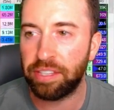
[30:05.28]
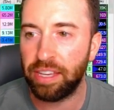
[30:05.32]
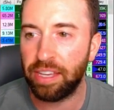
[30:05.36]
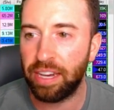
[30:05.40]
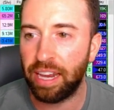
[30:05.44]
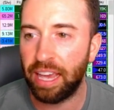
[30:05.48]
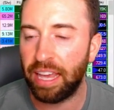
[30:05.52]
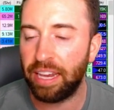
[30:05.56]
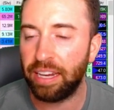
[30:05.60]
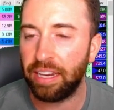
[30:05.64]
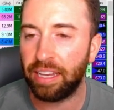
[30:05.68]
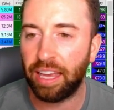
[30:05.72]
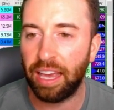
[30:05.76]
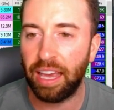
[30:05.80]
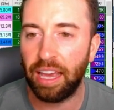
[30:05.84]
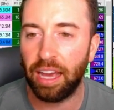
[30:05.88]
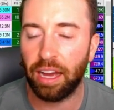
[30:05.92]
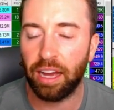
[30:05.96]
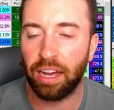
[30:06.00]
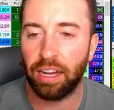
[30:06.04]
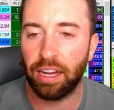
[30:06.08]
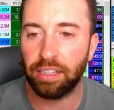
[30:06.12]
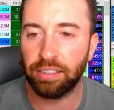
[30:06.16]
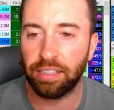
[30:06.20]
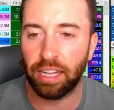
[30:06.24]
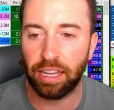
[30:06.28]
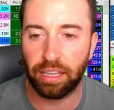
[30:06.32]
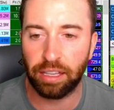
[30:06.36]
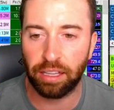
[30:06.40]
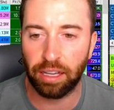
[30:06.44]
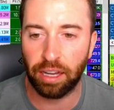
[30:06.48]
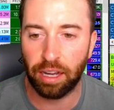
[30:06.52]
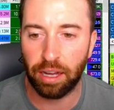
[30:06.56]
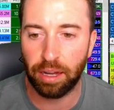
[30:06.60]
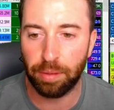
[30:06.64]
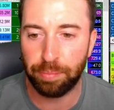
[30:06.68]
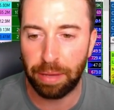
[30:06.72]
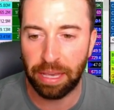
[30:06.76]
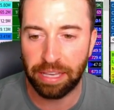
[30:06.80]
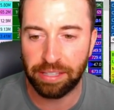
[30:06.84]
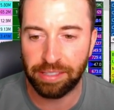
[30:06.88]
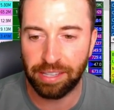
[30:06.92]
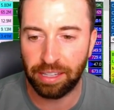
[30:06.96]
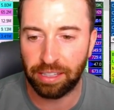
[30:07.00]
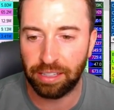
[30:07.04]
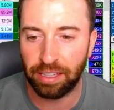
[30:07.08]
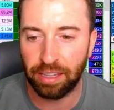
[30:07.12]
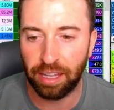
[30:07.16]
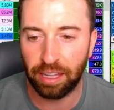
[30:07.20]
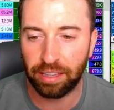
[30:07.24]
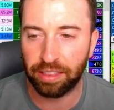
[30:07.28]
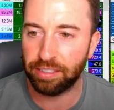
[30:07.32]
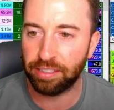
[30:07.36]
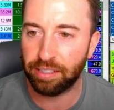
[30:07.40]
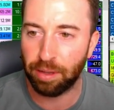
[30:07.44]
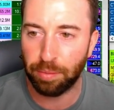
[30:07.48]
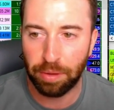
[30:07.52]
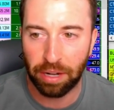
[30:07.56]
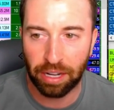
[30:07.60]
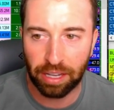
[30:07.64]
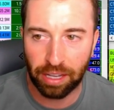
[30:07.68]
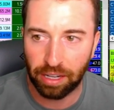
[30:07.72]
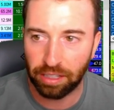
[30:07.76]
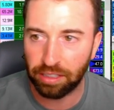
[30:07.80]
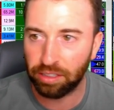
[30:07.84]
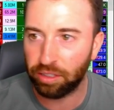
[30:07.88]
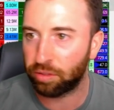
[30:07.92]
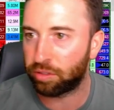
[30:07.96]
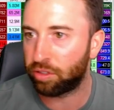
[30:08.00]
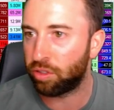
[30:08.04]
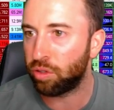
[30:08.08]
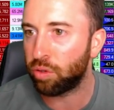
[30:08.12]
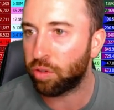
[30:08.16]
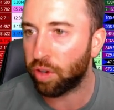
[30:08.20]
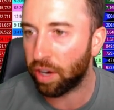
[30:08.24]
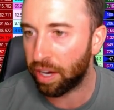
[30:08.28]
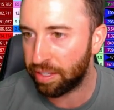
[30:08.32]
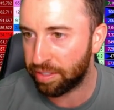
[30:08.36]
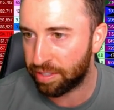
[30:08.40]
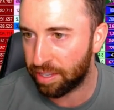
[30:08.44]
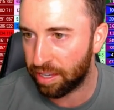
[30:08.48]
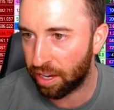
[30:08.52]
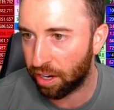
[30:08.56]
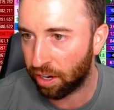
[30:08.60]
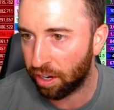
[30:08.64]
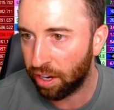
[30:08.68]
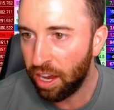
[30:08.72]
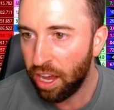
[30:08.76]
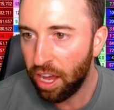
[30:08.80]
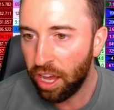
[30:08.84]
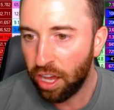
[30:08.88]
an basically like this? I'm gonna get a little too crazy here.